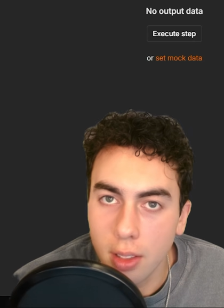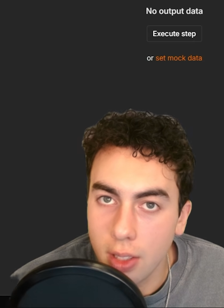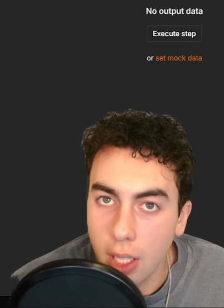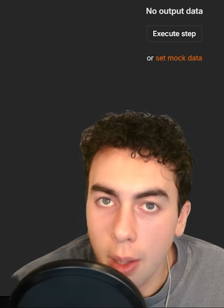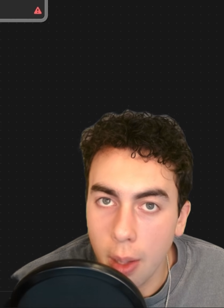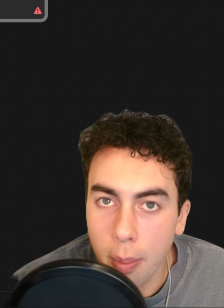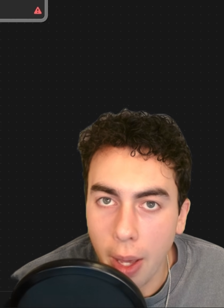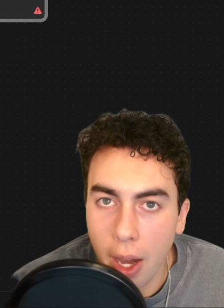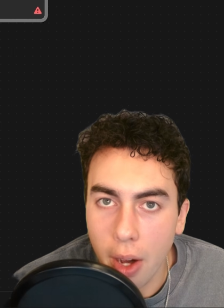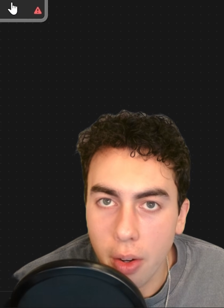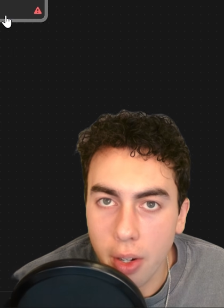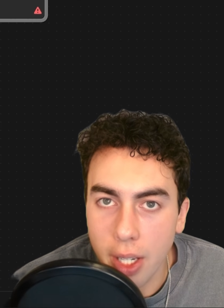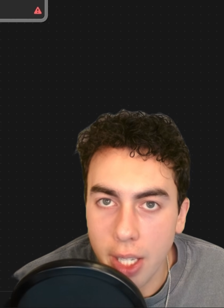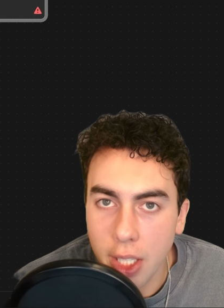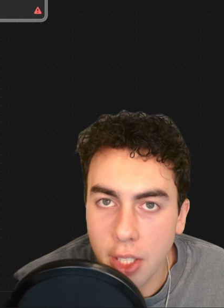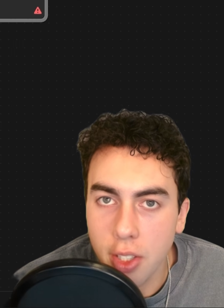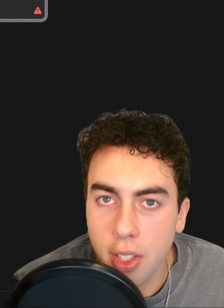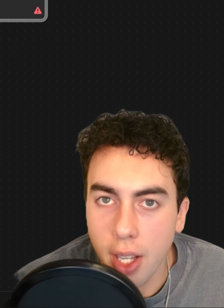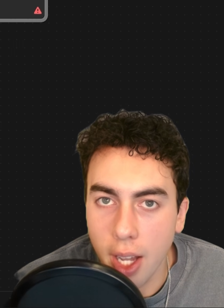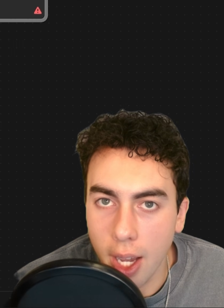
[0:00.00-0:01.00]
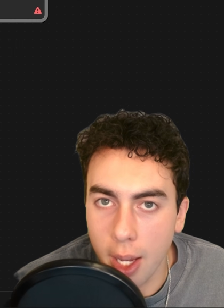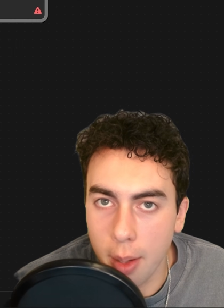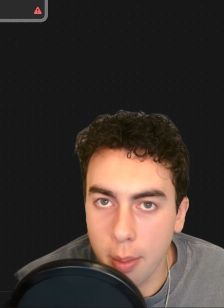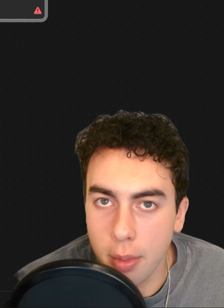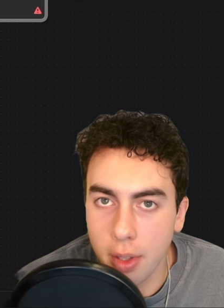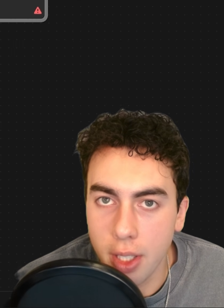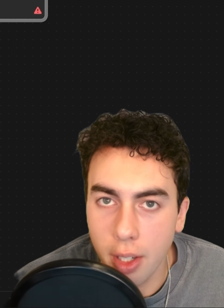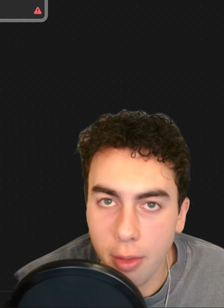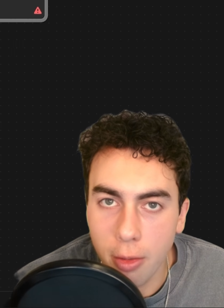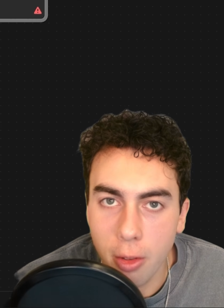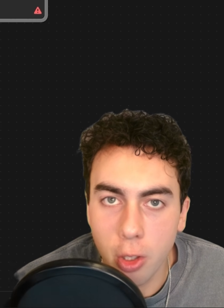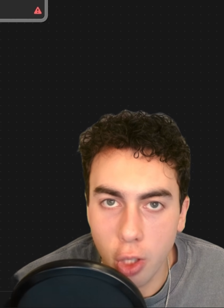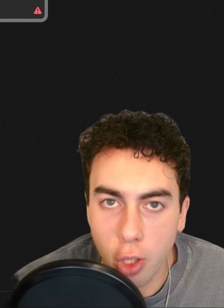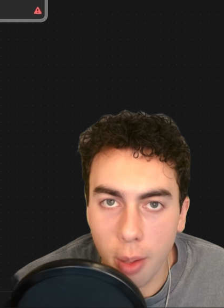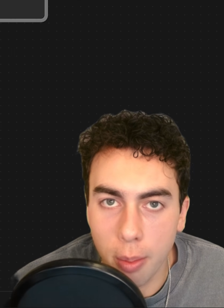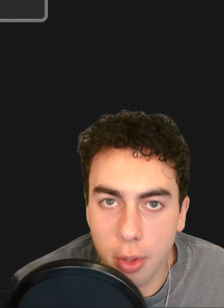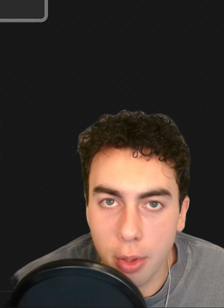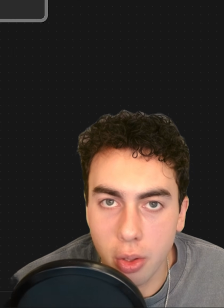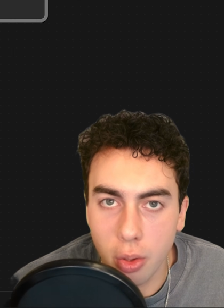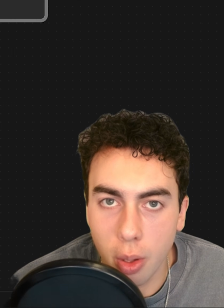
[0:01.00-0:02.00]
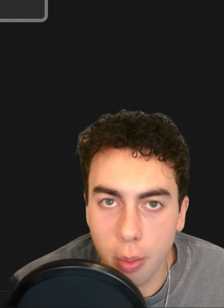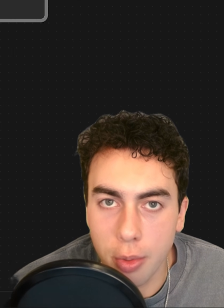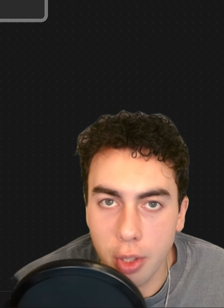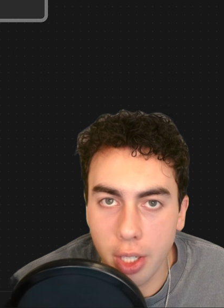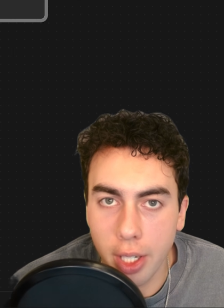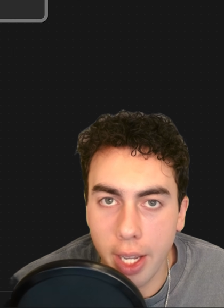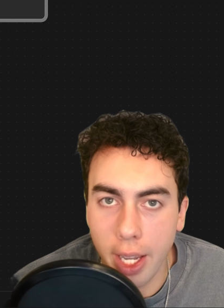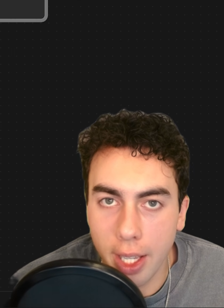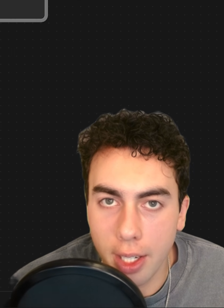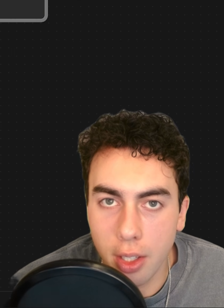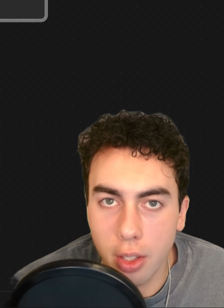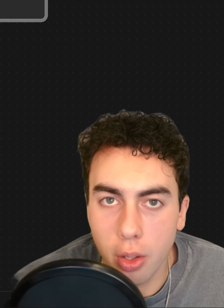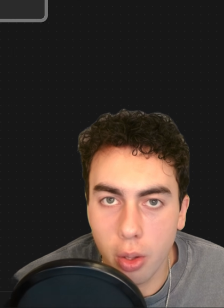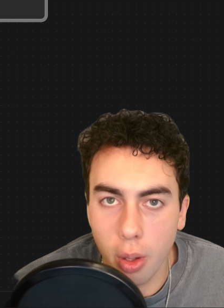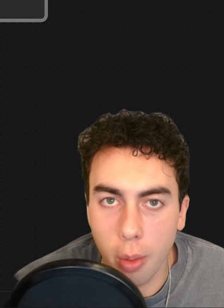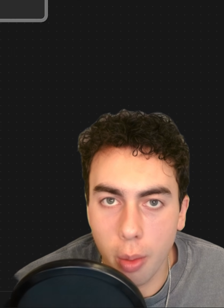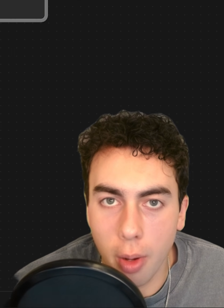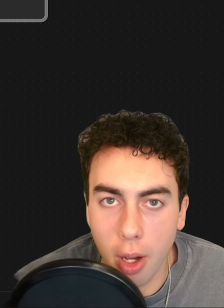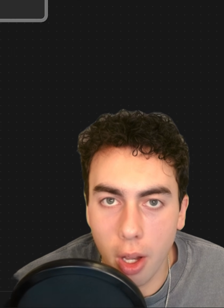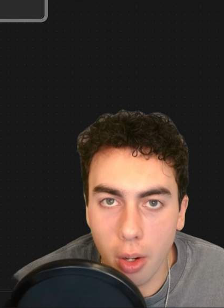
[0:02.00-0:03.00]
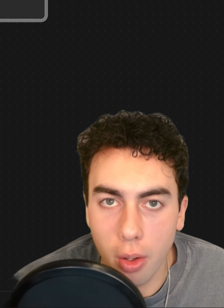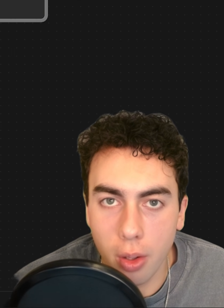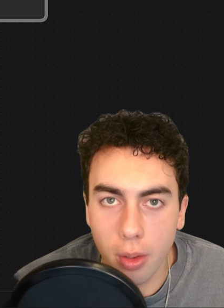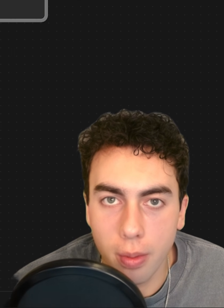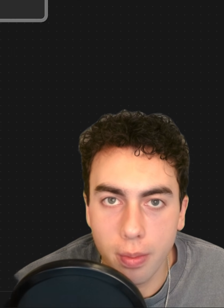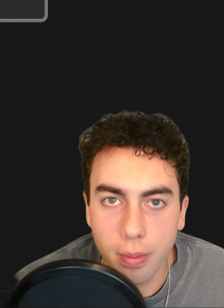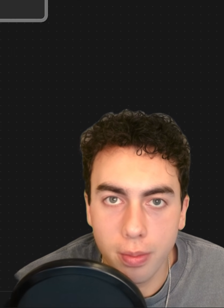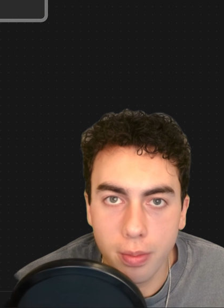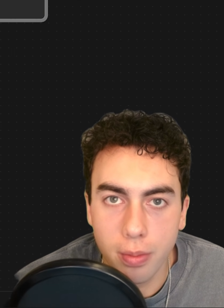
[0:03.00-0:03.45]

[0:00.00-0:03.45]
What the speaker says: Same pattern each time, different job description handed to the model.